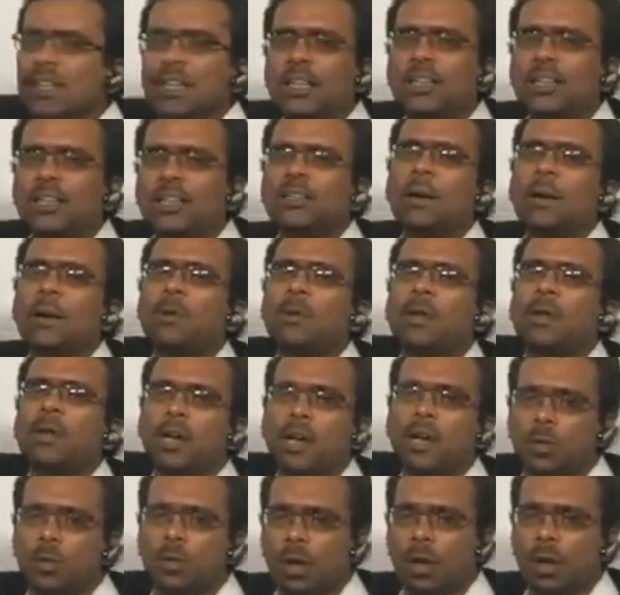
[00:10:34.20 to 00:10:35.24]
and RC
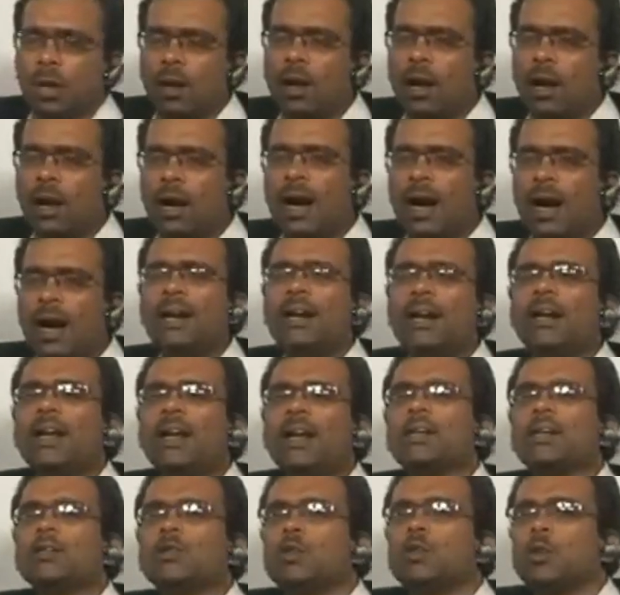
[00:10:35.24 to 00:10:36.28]
is kept equal,
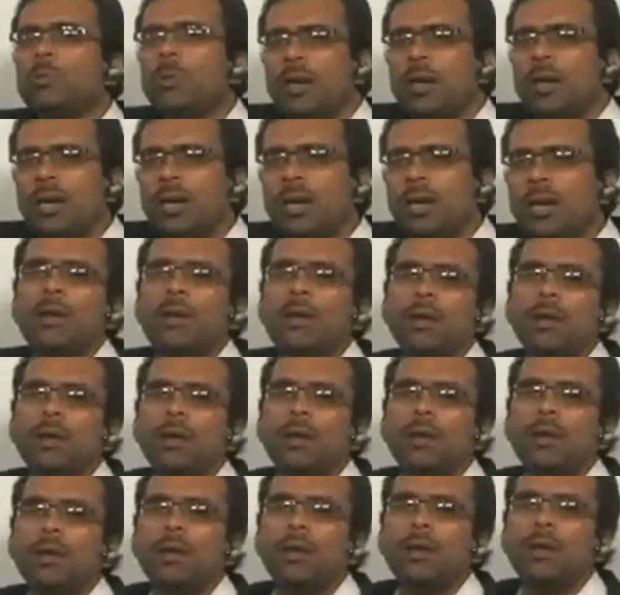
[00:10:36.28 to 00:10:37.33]
and it has to be
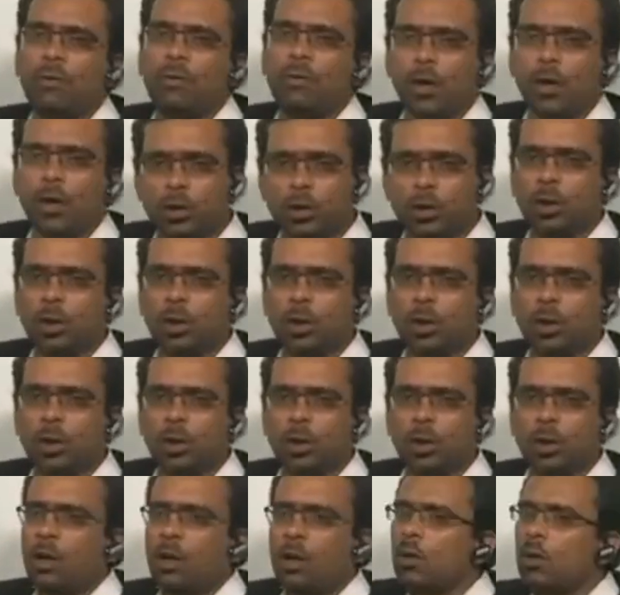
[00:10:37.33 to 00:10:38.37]
kept equal for
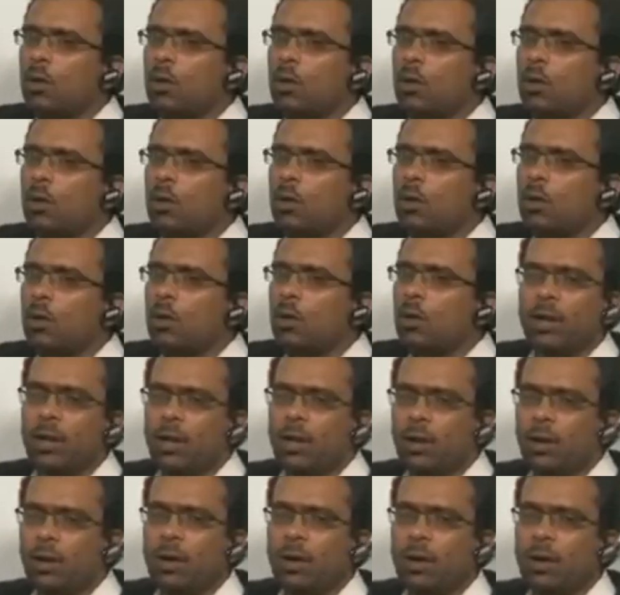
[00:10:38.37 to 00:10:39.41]
sure. Okay,
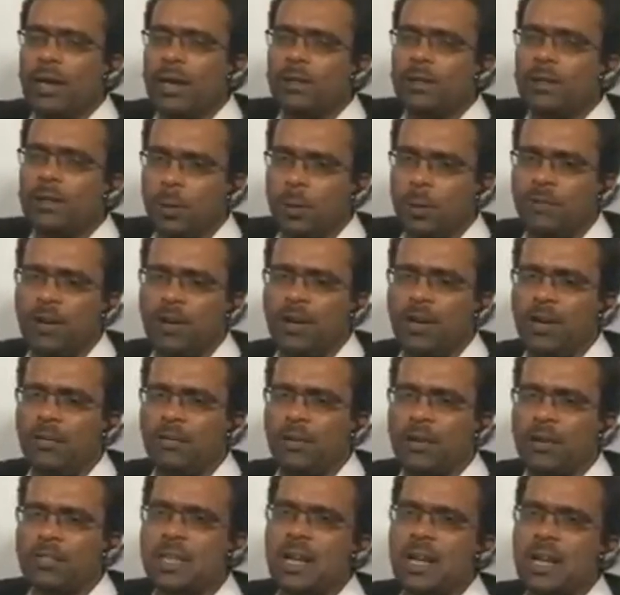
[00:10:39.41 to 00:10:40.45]
then only it will work as
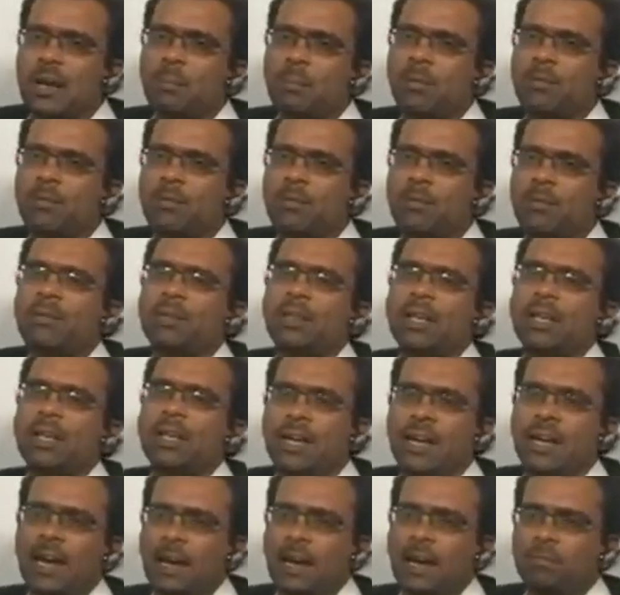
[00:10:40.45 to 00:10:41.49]
perfect differential
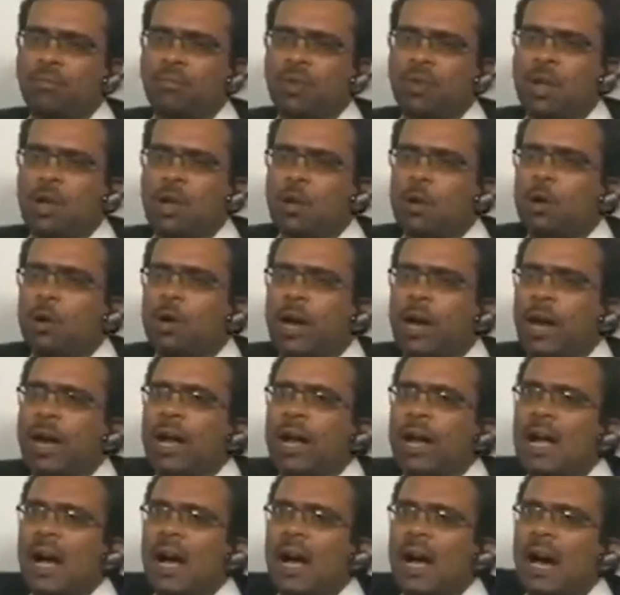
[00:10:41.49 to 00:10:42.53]
amplifier with high gain.
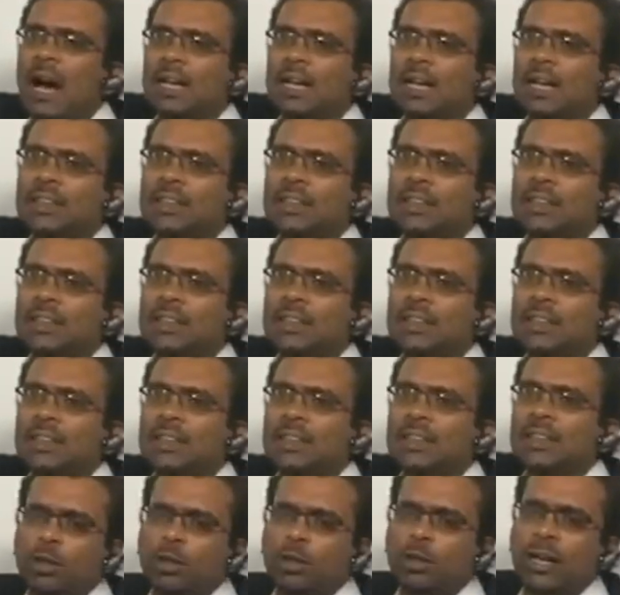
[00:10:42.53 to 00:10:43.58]
Okay,
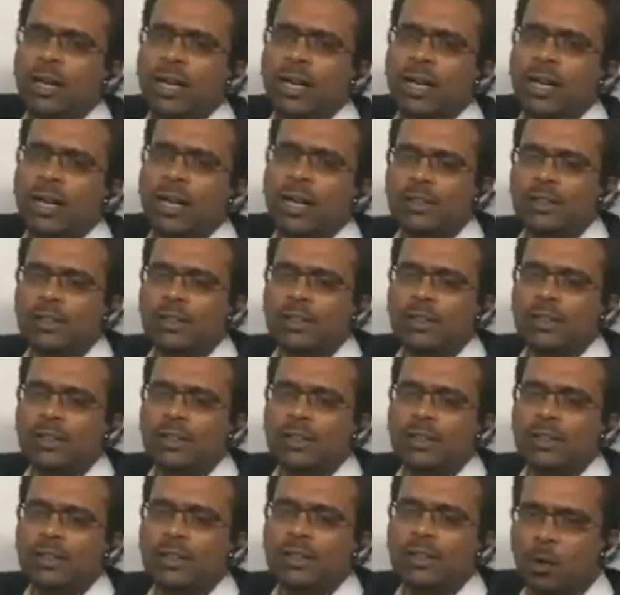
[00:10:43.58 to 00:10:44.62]
RC of both the
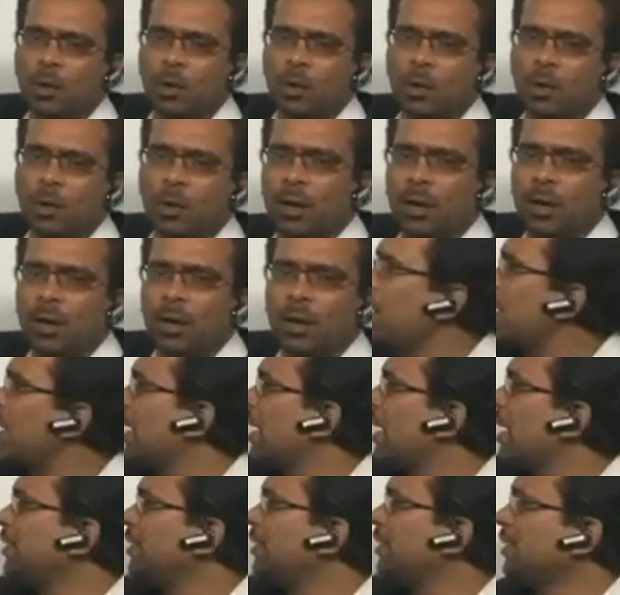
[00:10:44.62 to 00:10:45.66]
transistors are
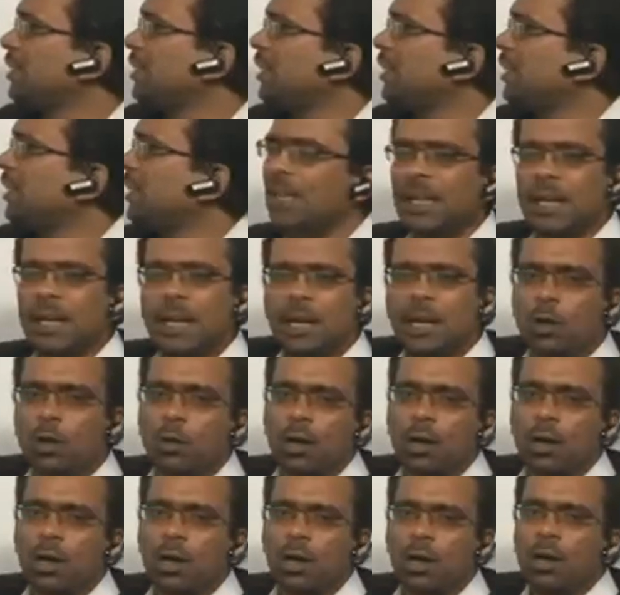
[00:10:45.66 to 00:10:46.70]
equal,
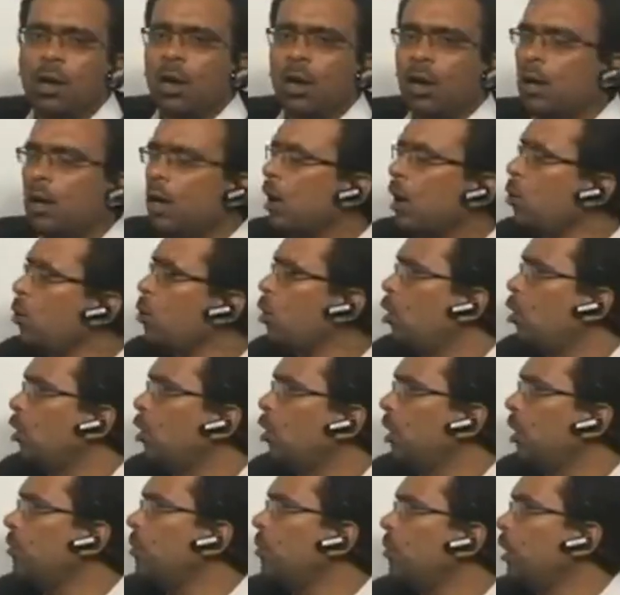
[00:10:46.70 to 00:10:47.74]
transistors are equal.
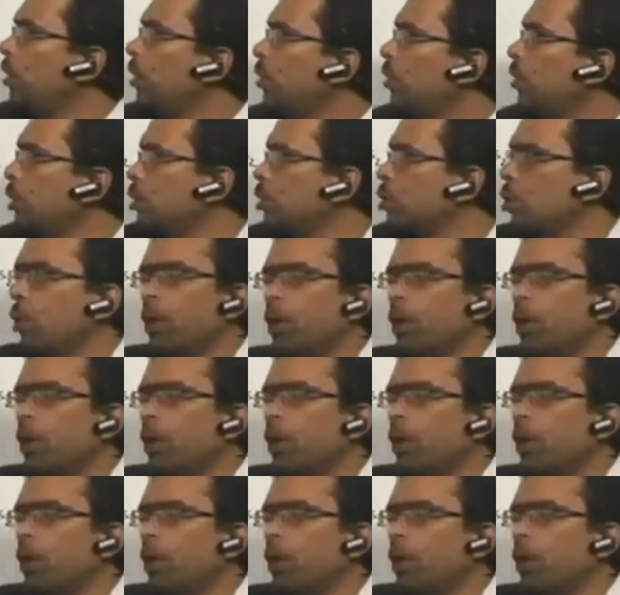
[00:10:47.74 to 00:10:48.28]
Now what